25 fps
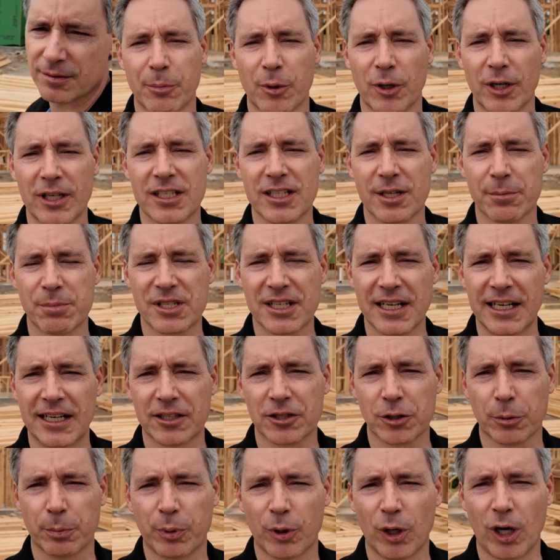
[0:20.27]
It's a pretty
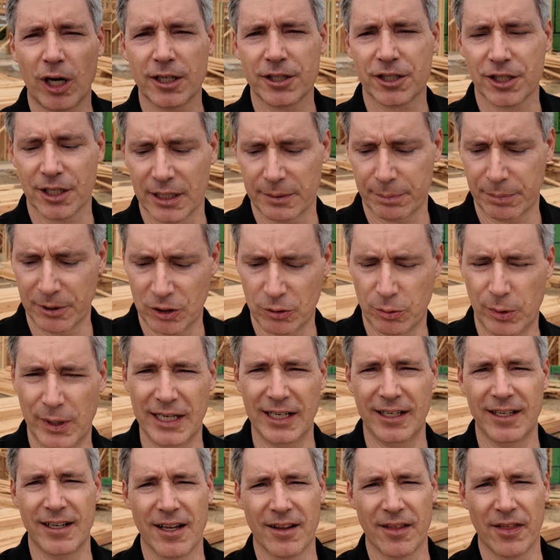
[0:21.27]
substantial project
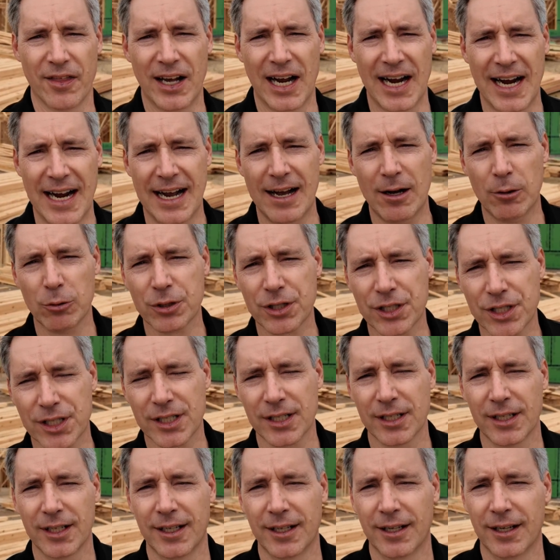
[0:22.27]
between the
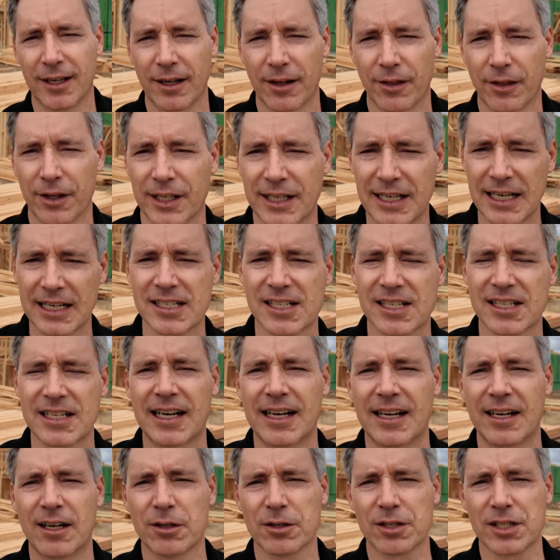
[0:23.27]
house, the guest
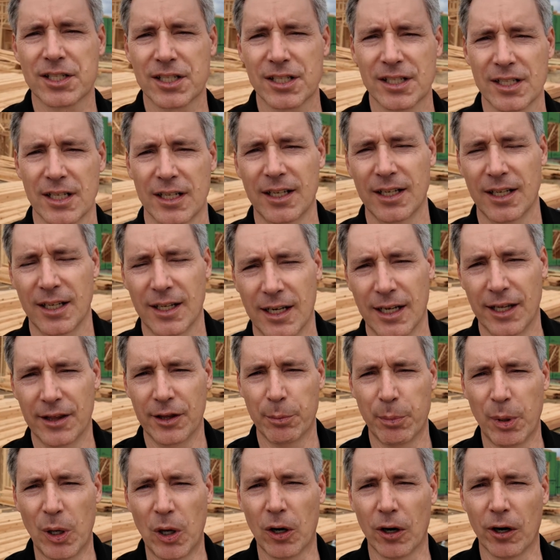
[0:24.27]
house,
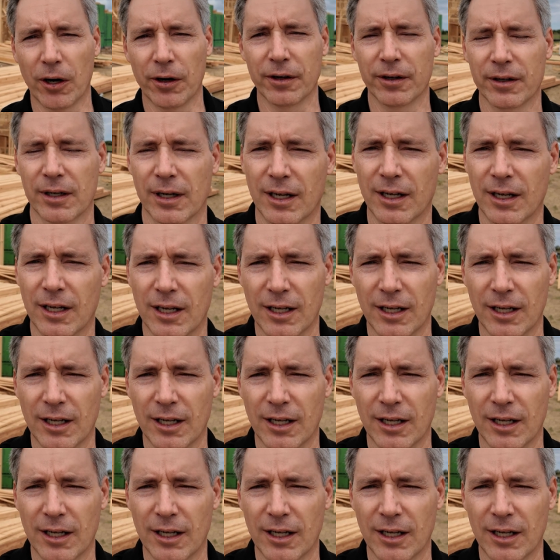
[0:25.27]
and the barn.